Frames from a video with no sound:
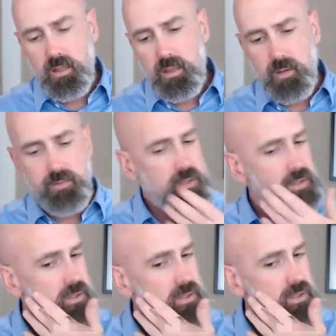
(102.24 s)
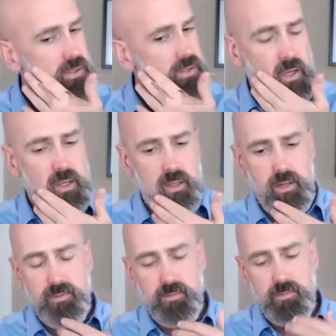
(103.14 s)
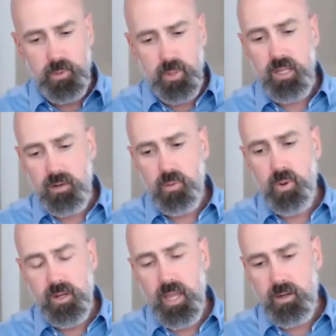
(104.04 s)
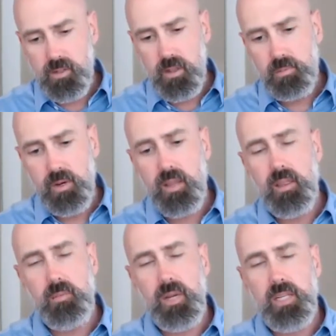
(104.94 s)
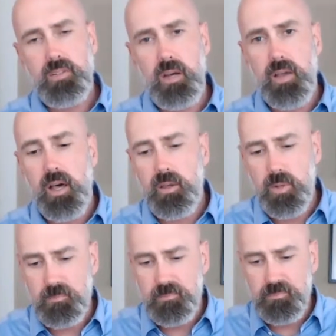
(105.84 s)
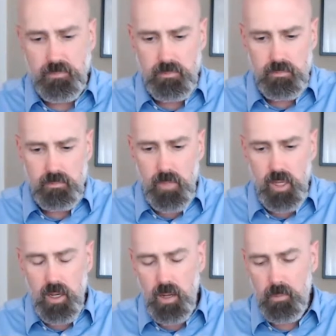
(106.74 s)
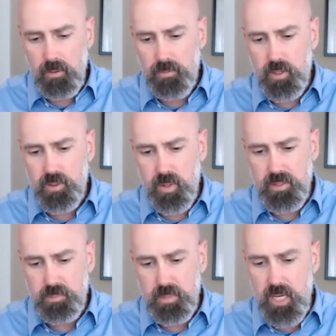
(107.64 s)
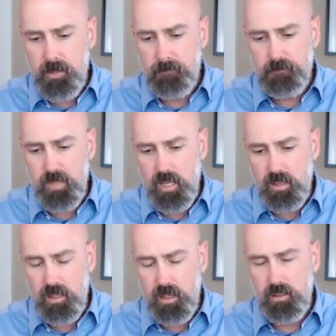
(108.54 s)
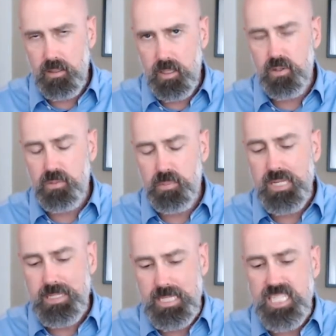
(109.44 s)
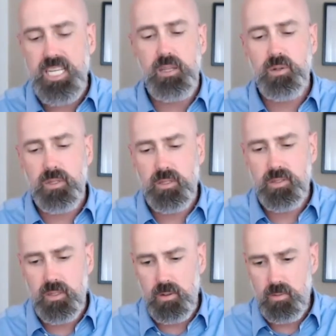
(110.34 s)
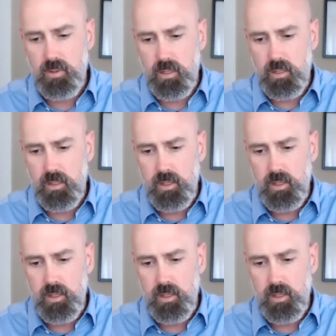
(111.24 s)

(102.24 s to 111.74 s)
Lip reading: of the standard, there's 4 indicators, and 3 of them I saw value in. The first one is B, and it goes B, C, D. Those are the